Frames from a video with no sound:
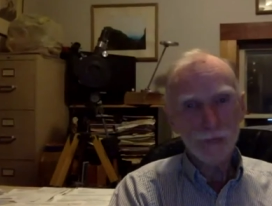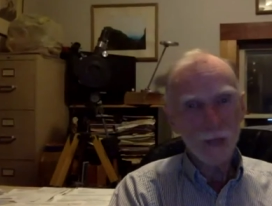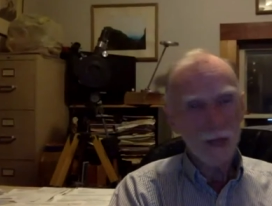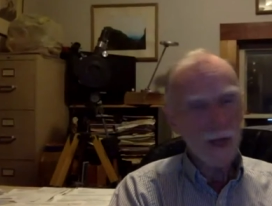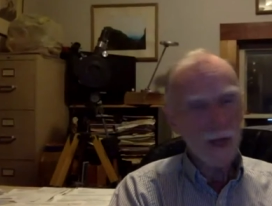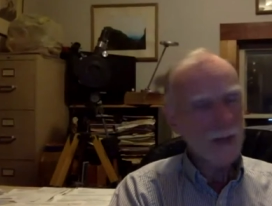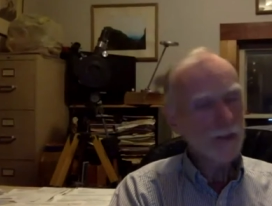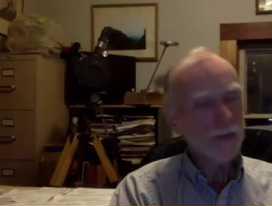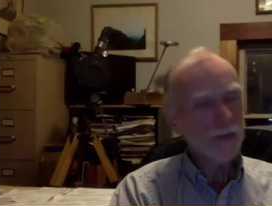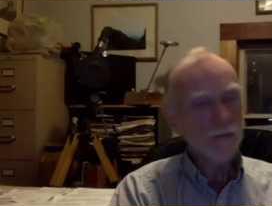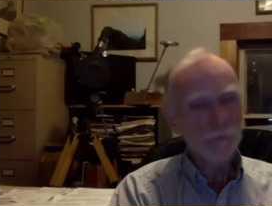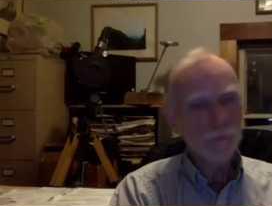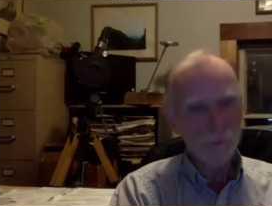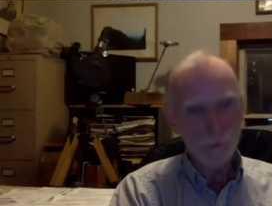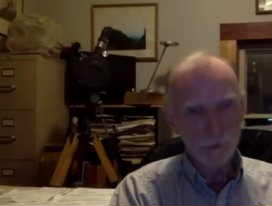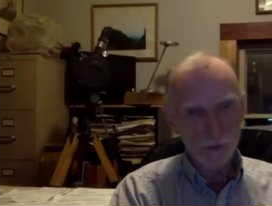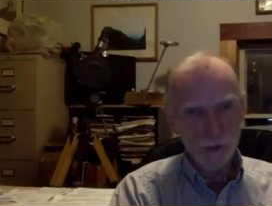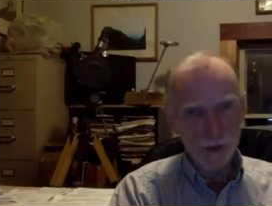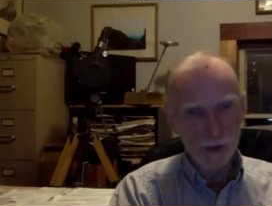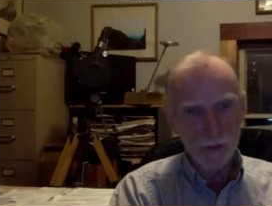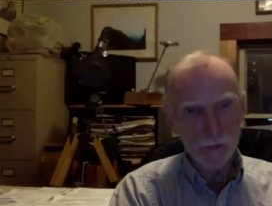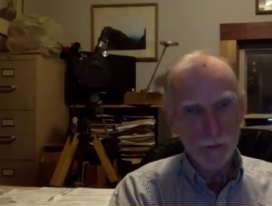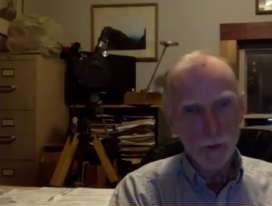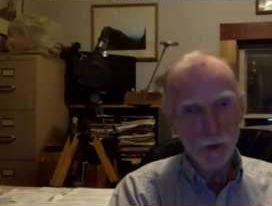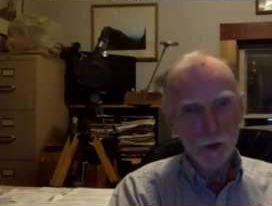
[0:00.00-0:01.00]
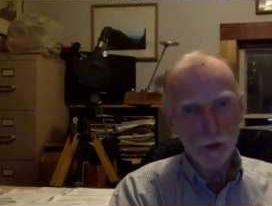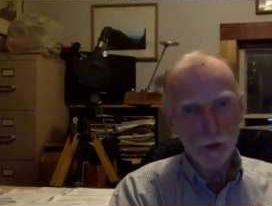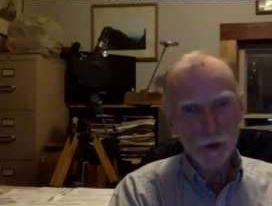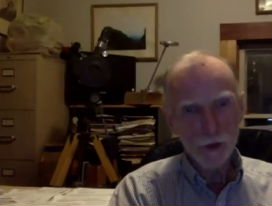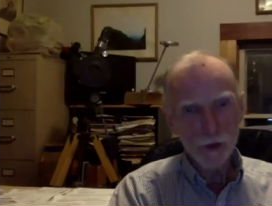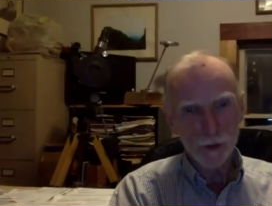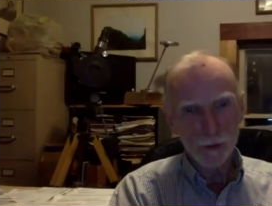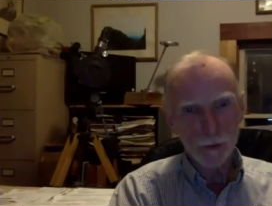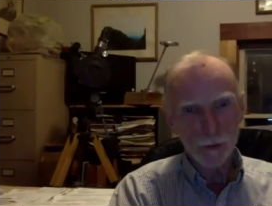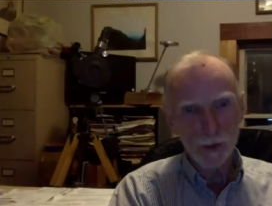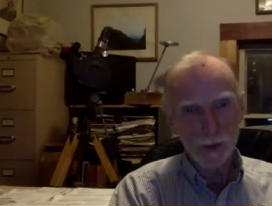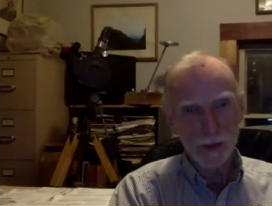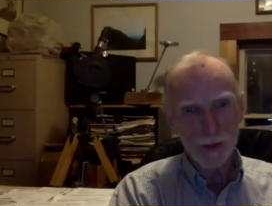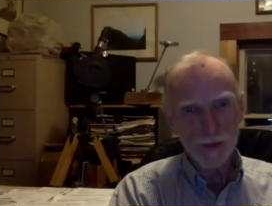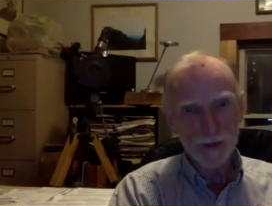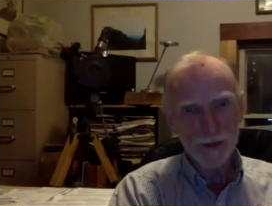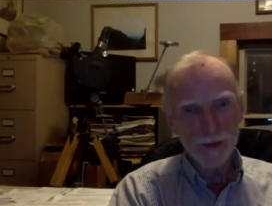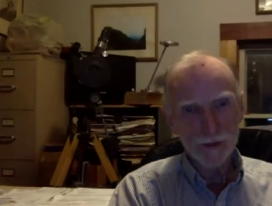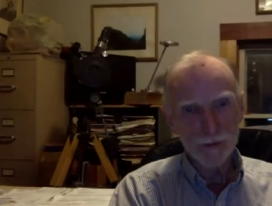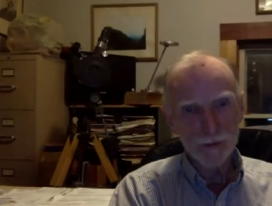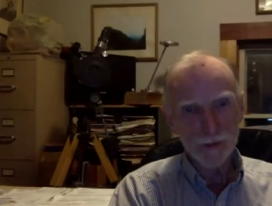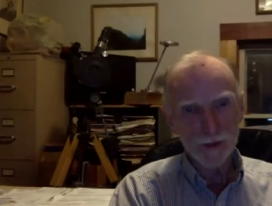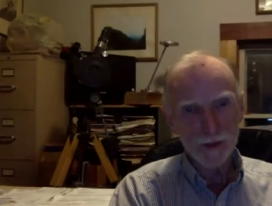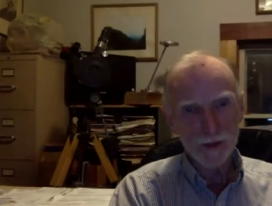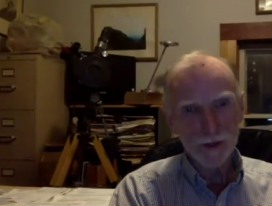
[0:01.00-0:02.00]
I get very emotional about
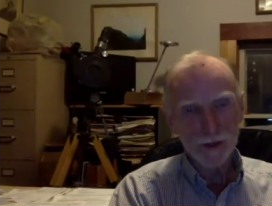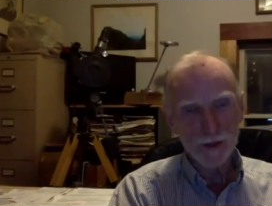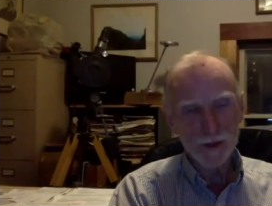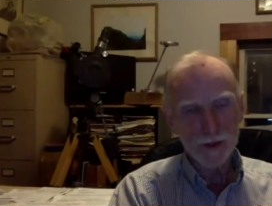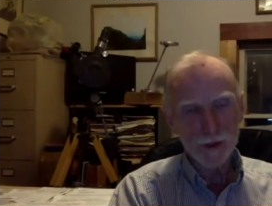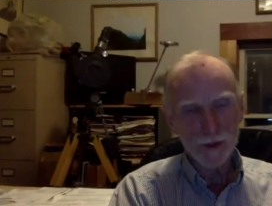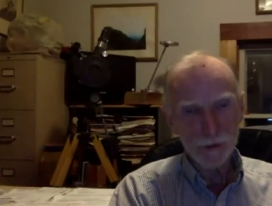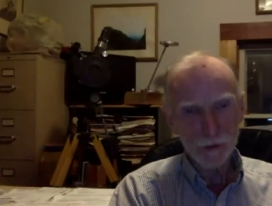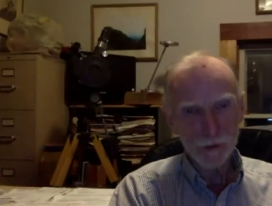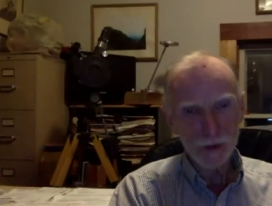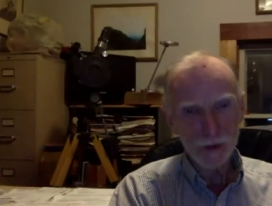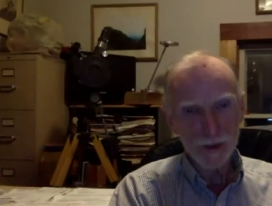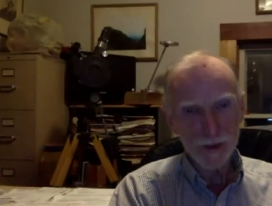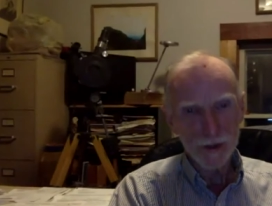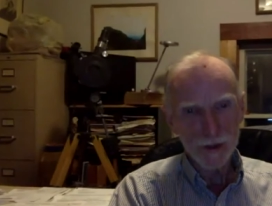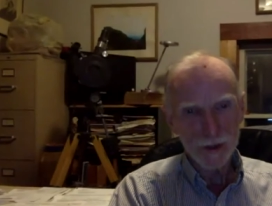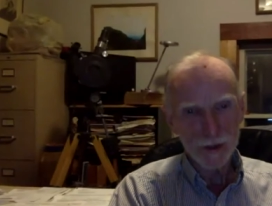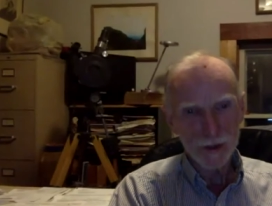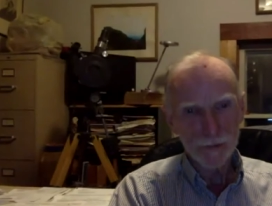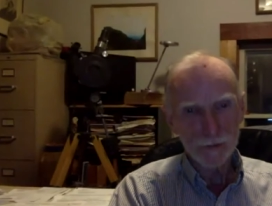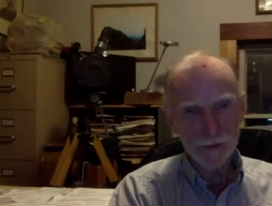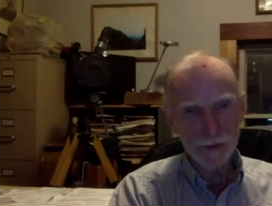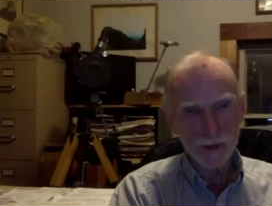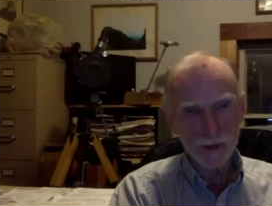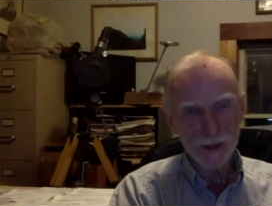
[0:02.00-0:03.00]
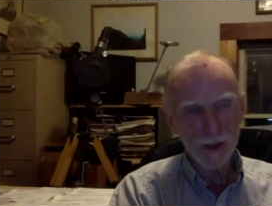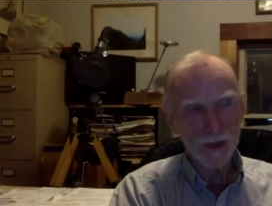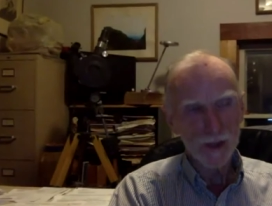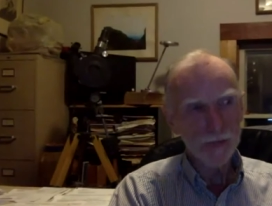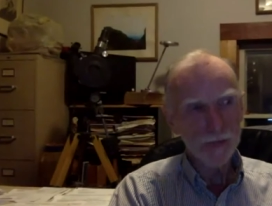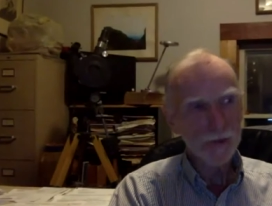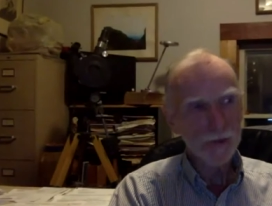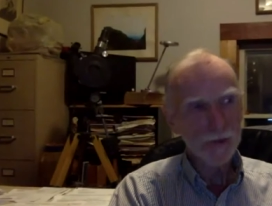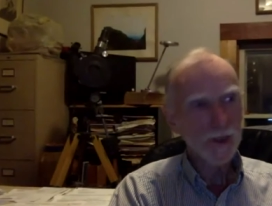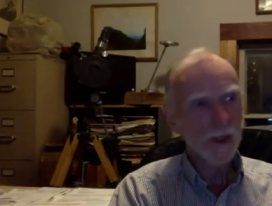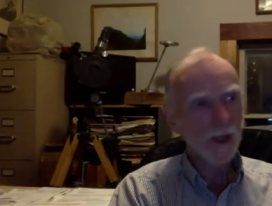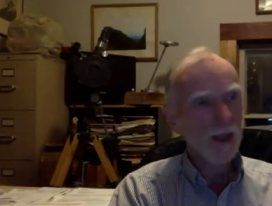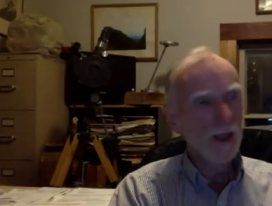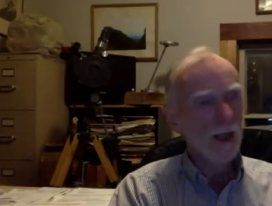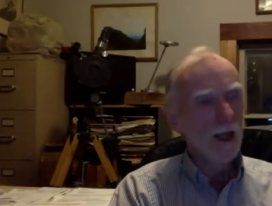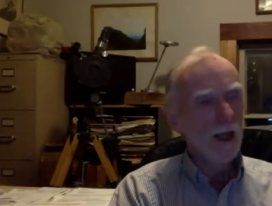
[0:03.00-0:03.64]
some of these stories sometimes.